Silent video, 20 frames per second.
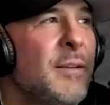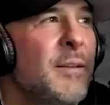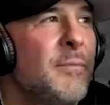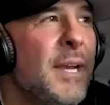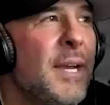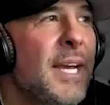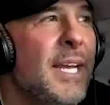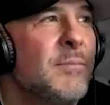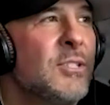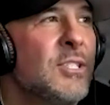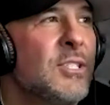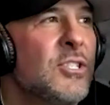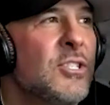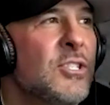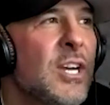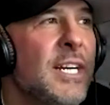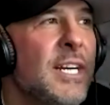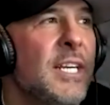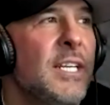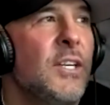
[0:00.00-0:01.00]
man. I'm just
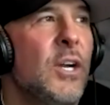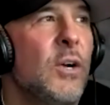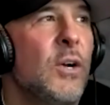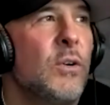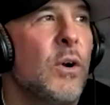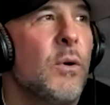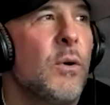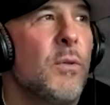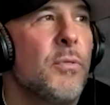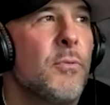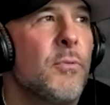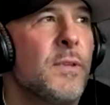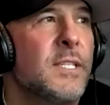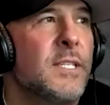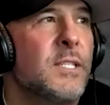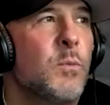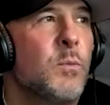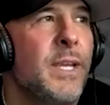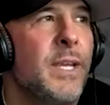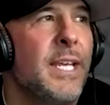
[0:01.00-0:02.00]
trying to, you know, going through
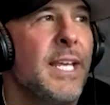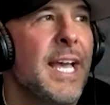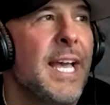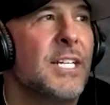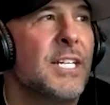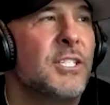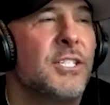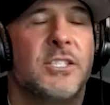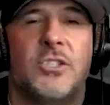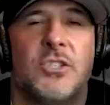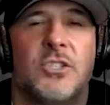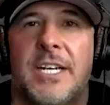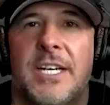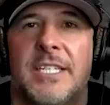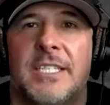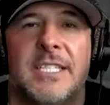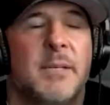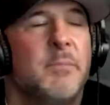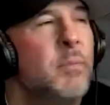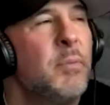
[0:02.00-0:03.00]
this week, actually trying to
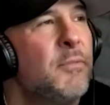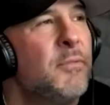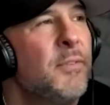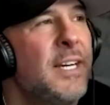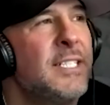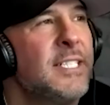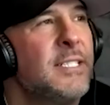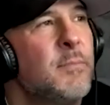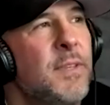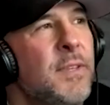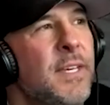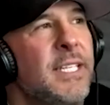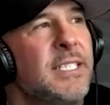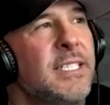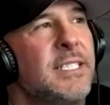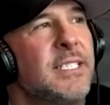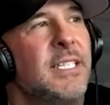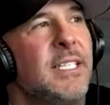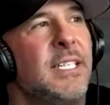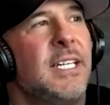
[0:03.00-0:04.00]
simplify some
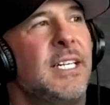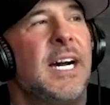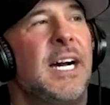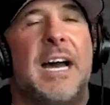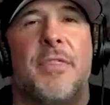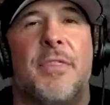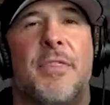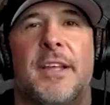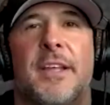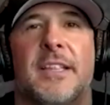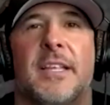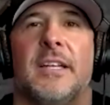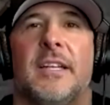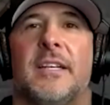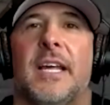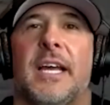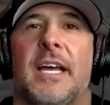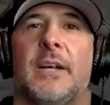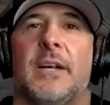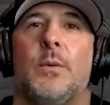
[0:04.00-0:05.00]
things. I think that
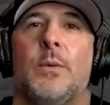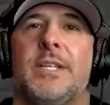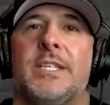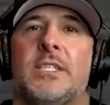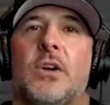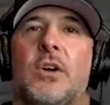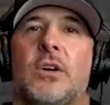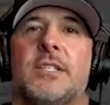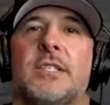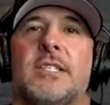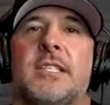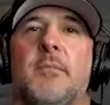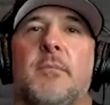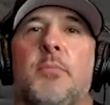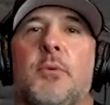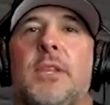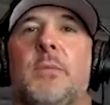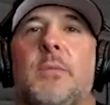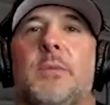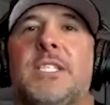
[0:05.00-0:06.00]
like we start
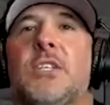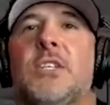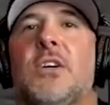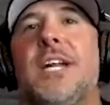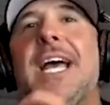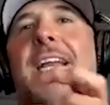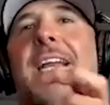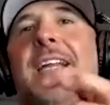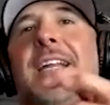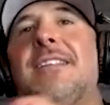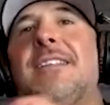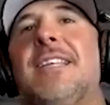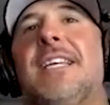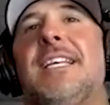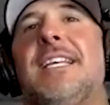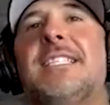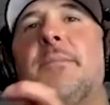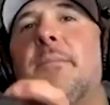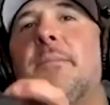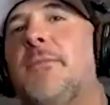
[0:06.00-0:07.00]
simple and then we start adding
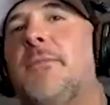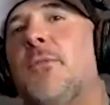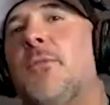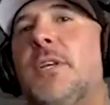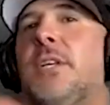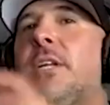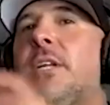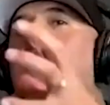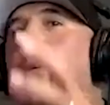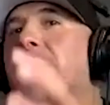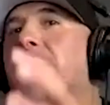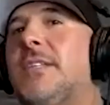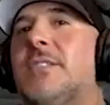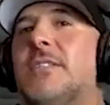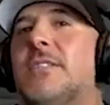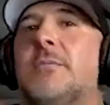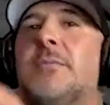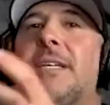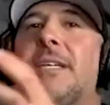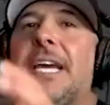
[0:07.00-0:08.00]
things, and before you know it,
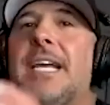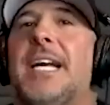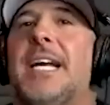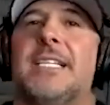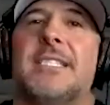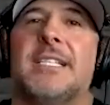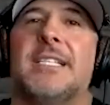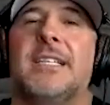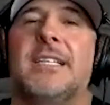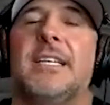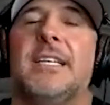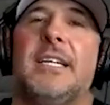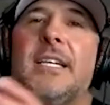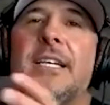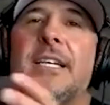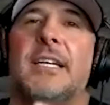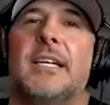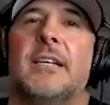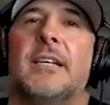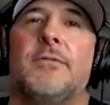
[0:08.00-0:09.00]
there's some chaos and
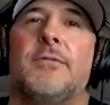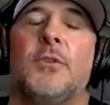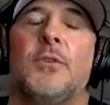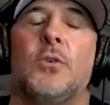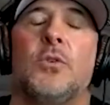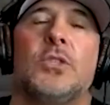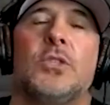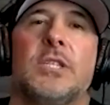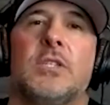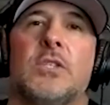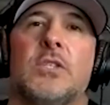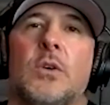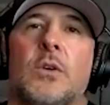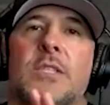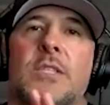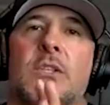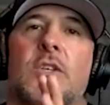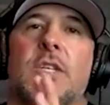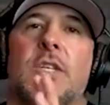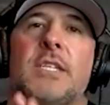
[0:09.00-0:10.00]
confusion. So
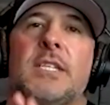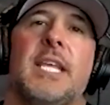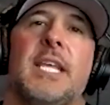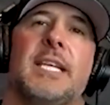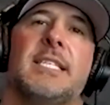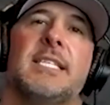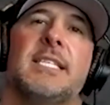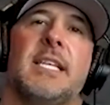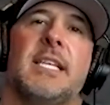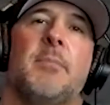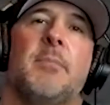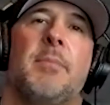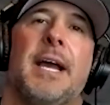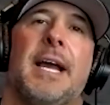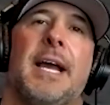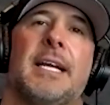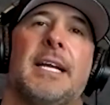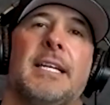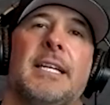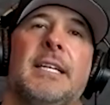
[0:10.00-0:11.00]
it's good to take a step
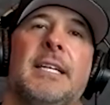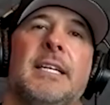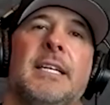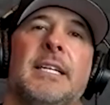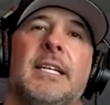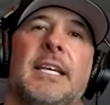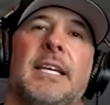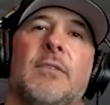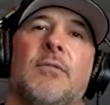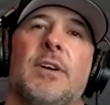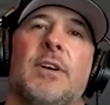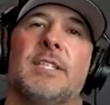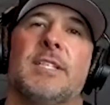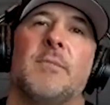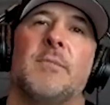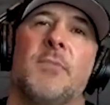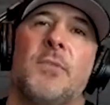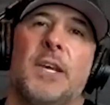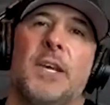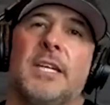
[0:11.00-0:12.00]
back and get rid of
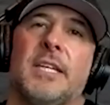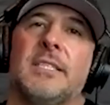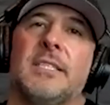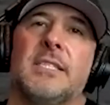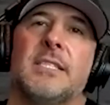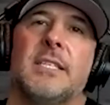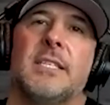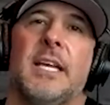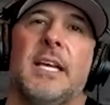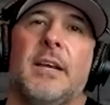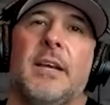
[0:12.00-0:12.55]
some things and